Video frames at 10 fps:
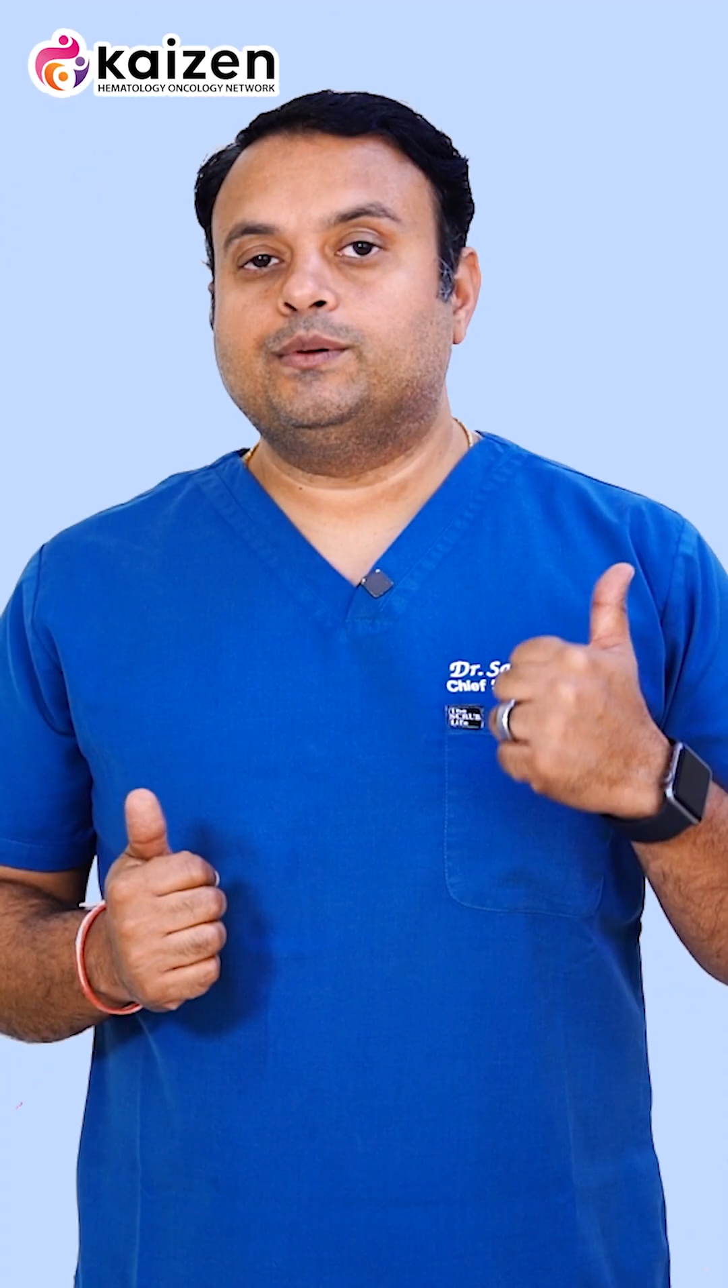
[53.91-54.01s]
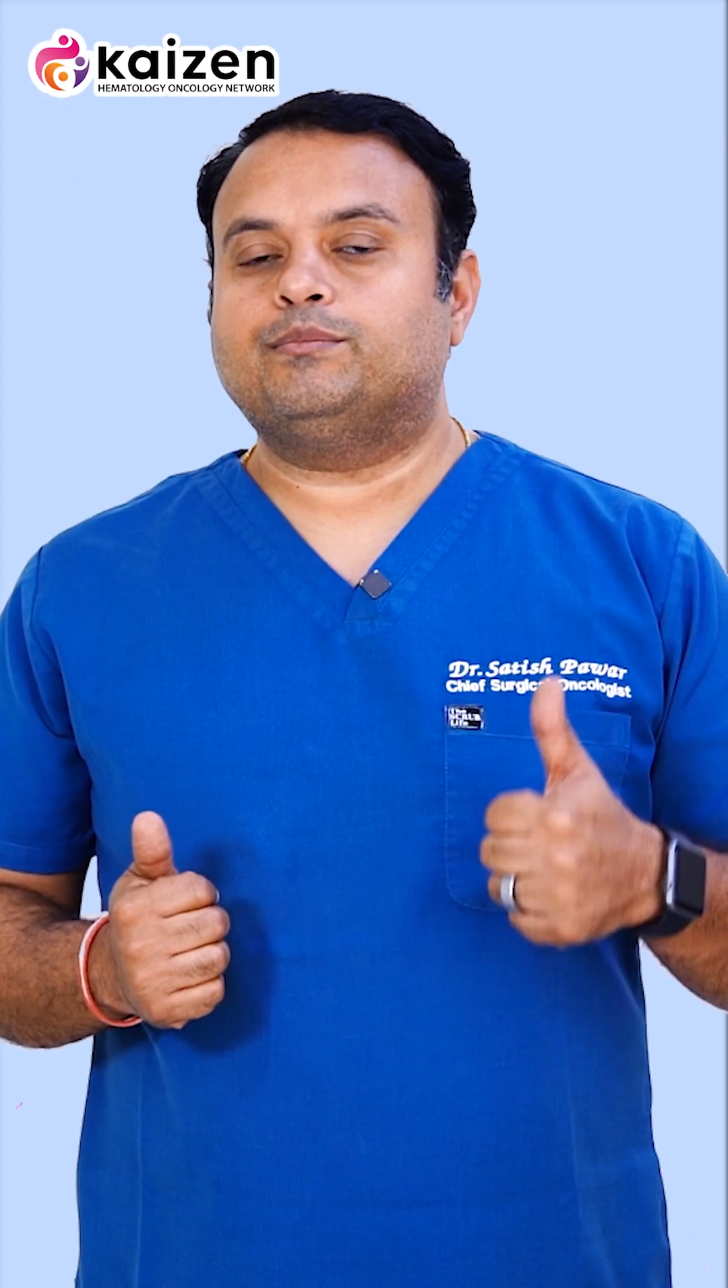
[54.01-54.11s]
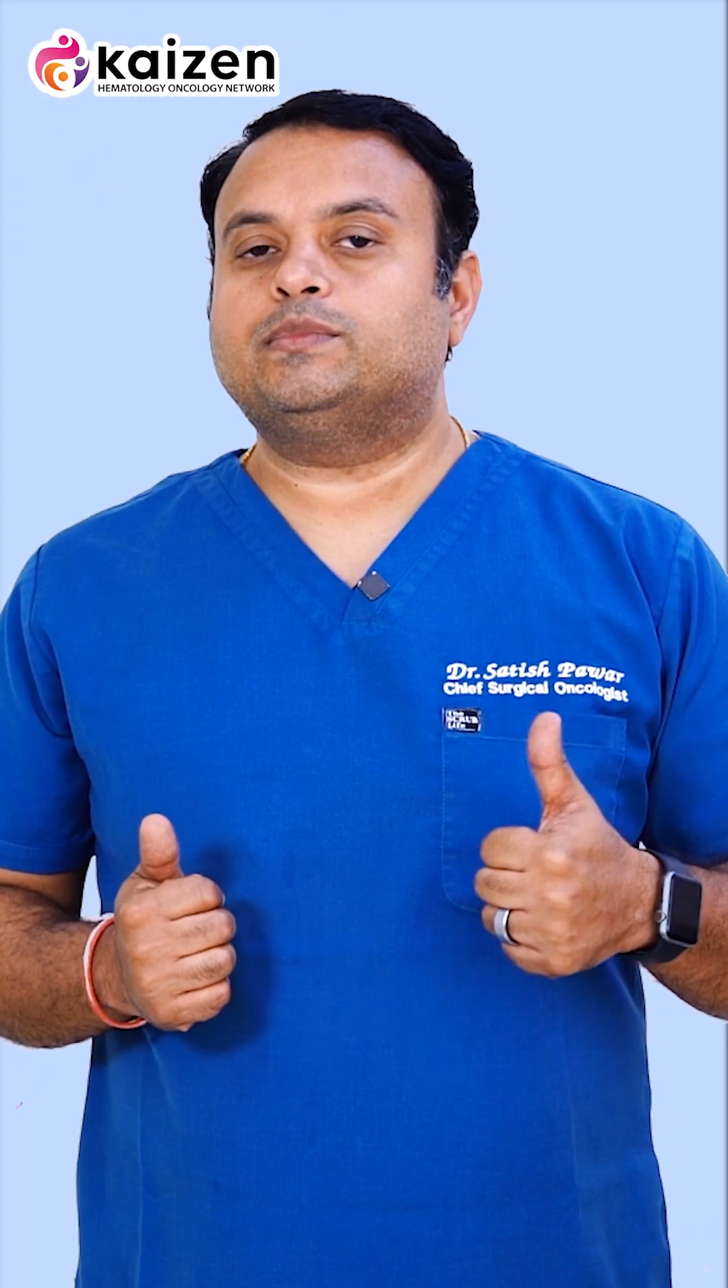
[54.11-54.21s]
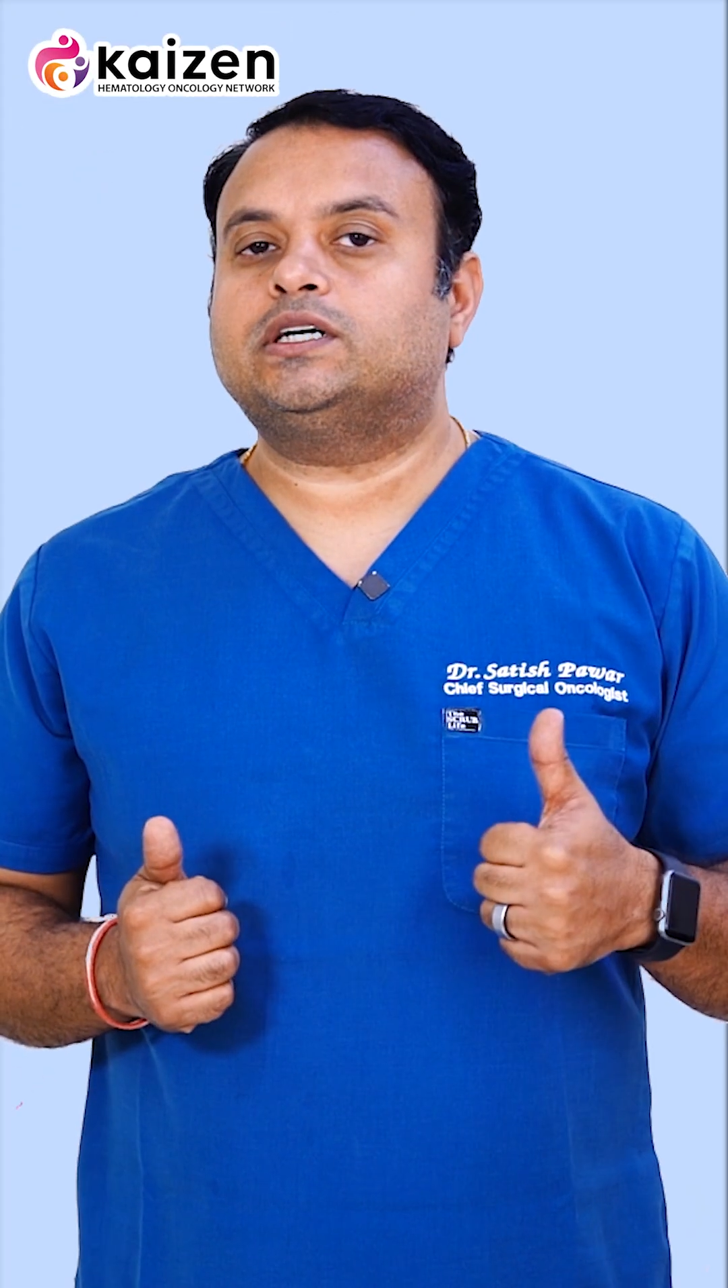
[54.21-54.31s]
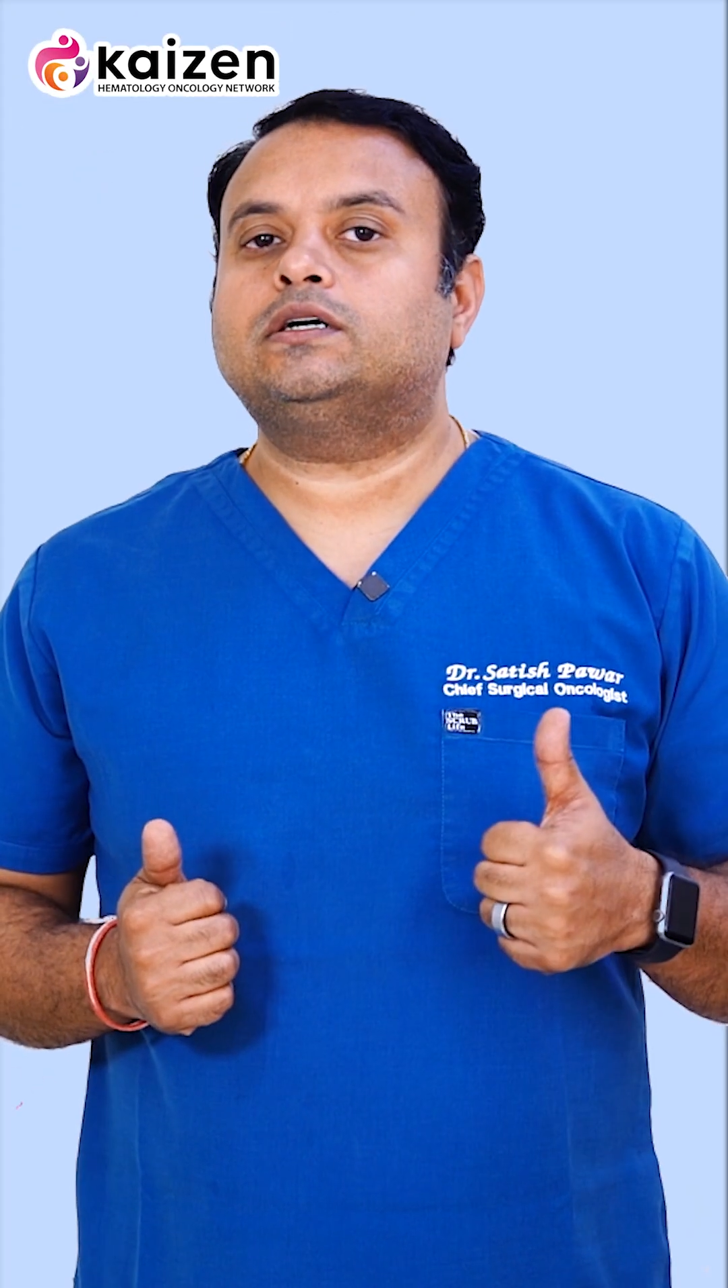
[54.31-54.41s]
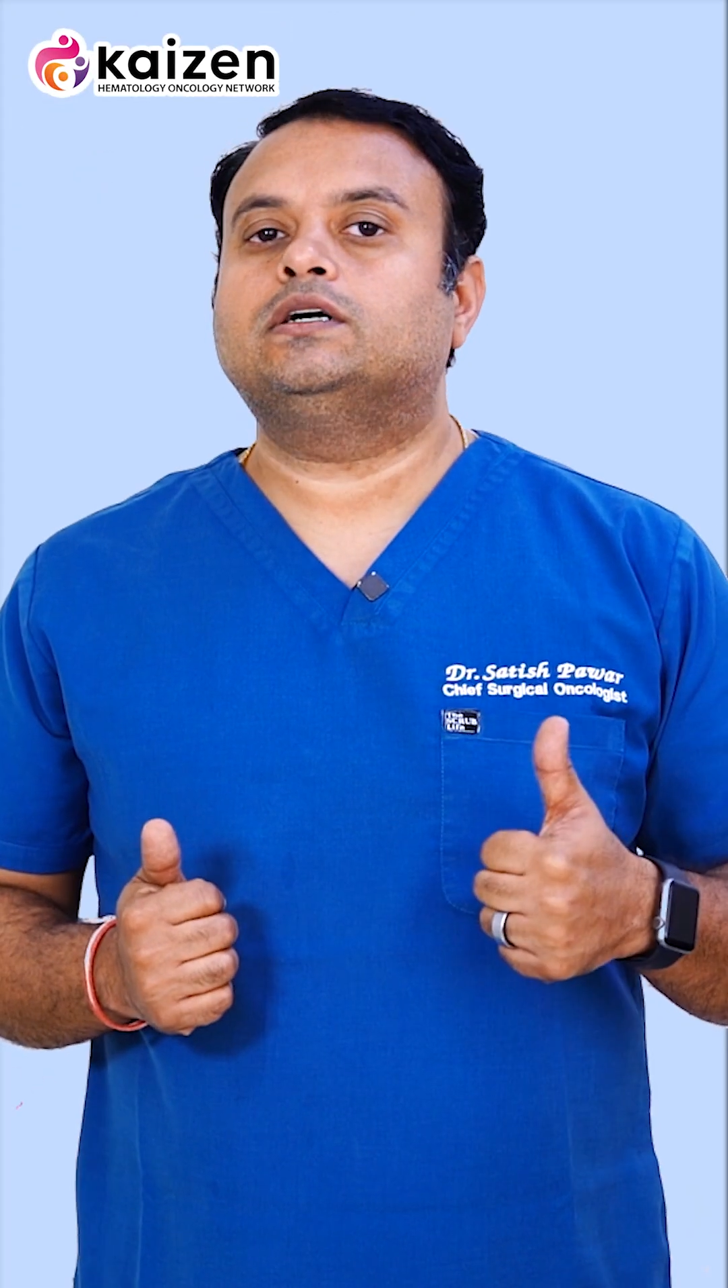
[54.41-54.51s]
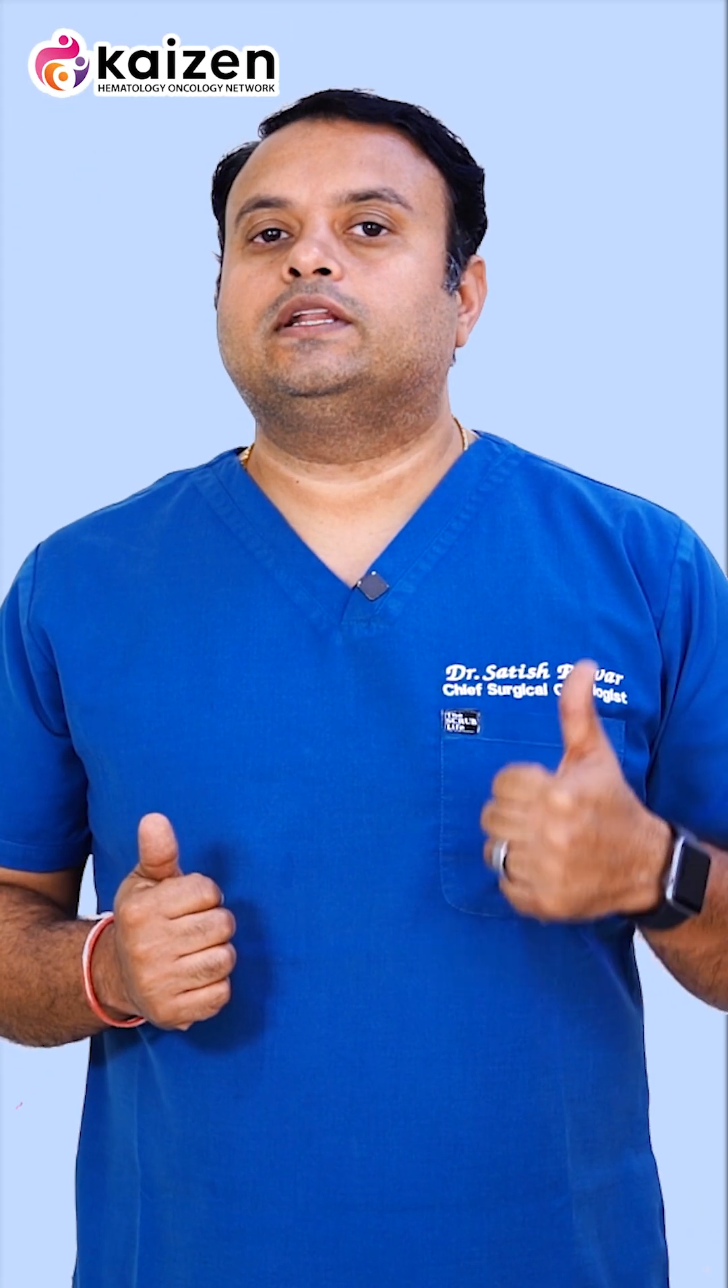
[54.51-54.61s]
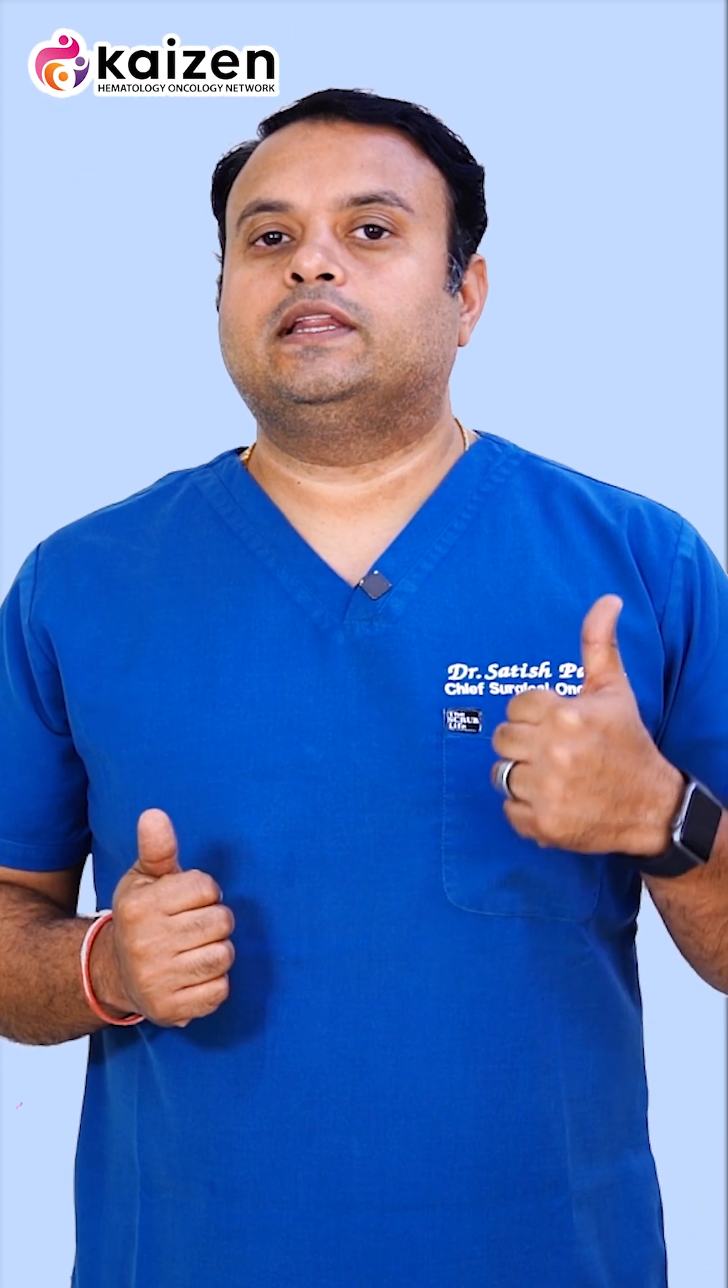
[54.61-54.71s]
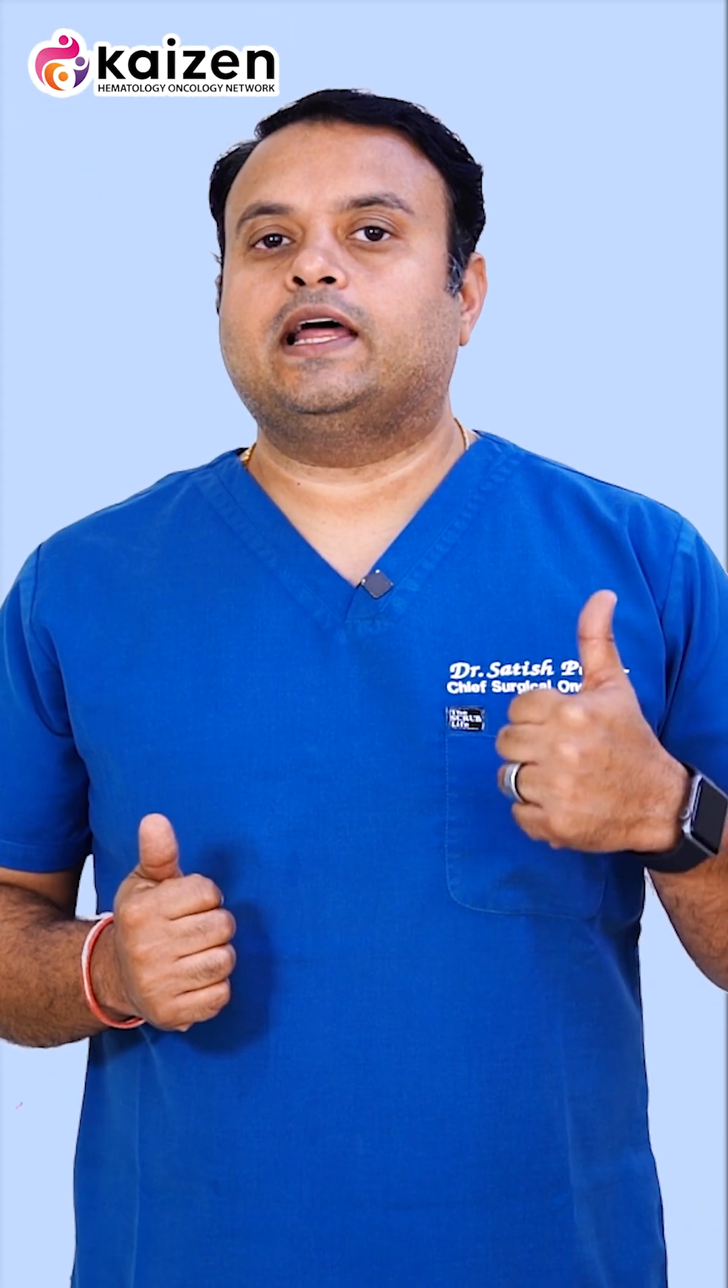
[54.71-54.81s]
remember